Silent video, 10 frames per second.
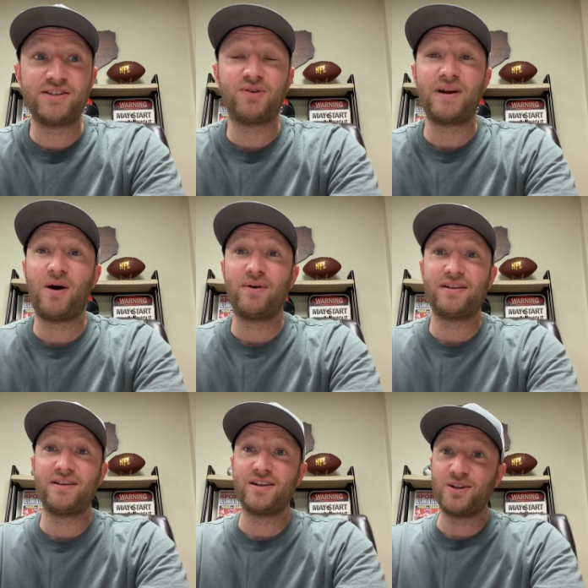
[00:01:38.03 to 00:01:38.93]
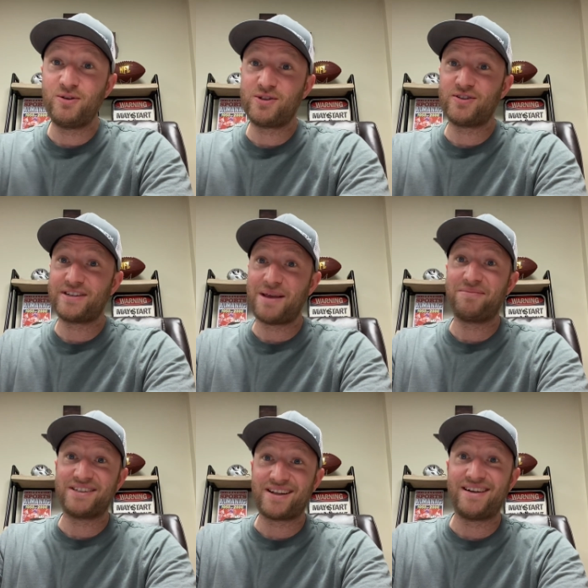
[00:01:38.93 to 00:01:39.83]
So now it, the loser's name
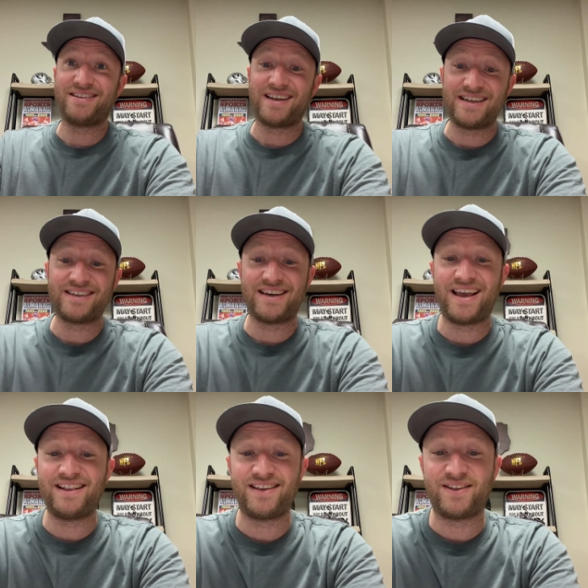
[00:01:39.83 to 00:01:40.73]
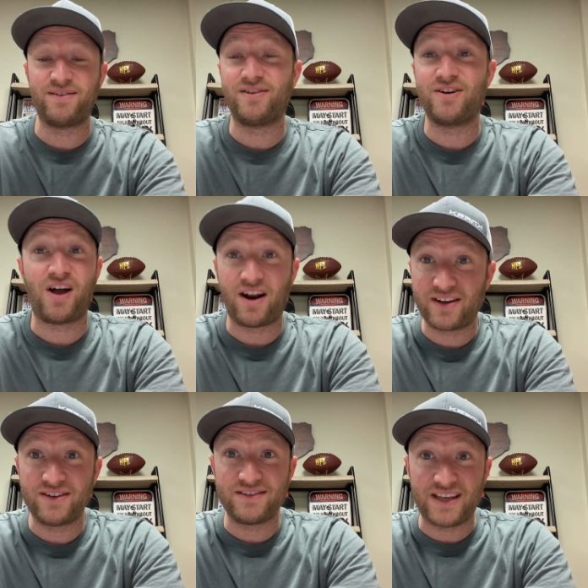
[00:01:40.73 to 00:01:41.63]
does not designate that they're not a
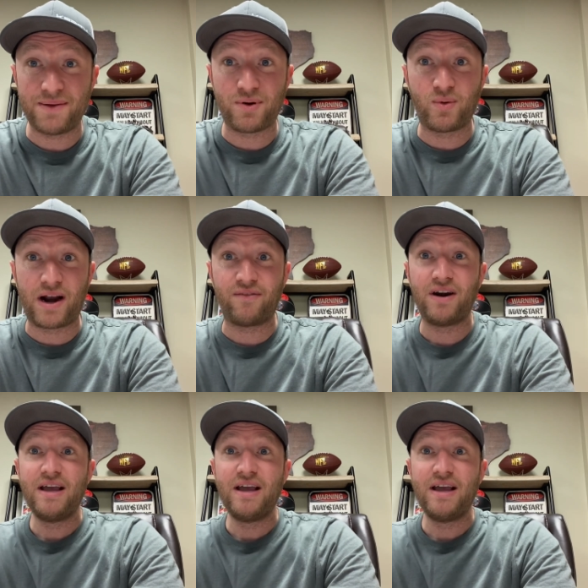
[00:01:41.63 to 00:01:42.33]
good team or whatever.